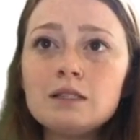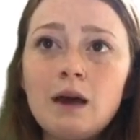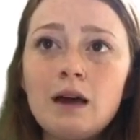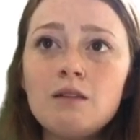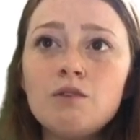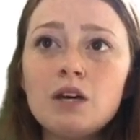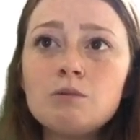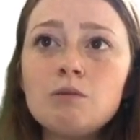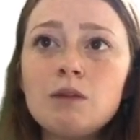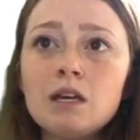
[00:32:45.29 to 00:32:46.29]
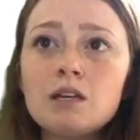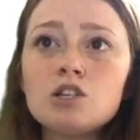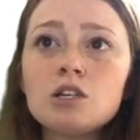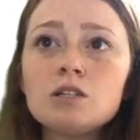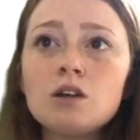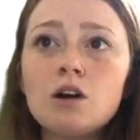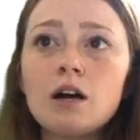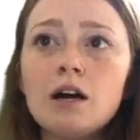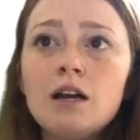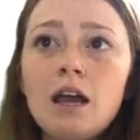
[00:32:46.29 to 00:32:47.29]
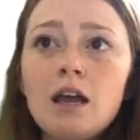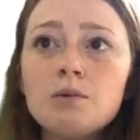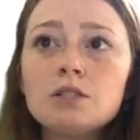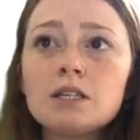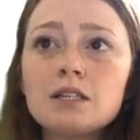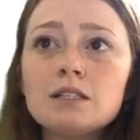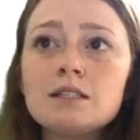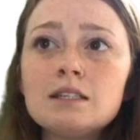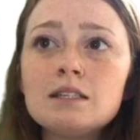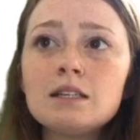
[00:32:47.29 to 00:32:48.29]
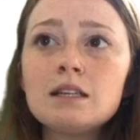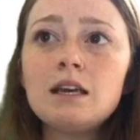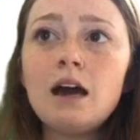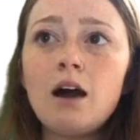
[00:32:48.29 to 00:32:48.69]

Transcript: that investment managers are unable to consistently